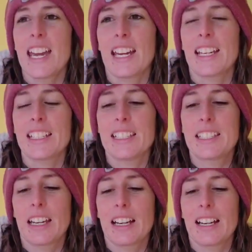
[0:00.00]

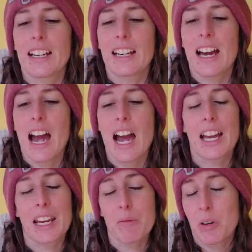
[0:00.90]
And
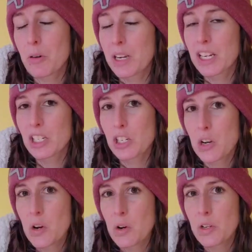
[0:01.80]
I am going
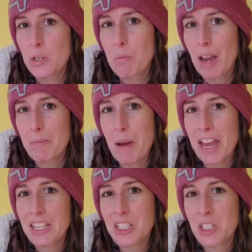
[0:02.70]
to do my
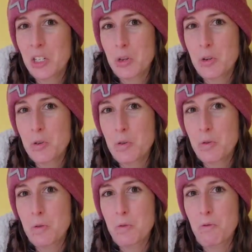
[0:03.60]
best
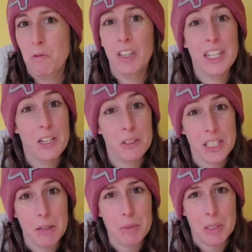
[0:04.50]
to
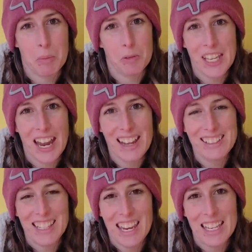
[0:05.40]
videotape some of
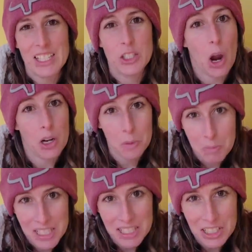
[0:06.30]
that and
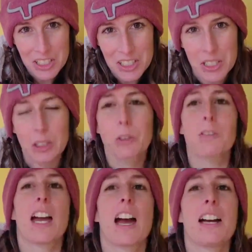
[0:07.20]
document some
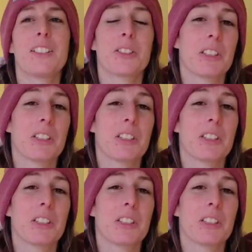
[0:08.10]
of that,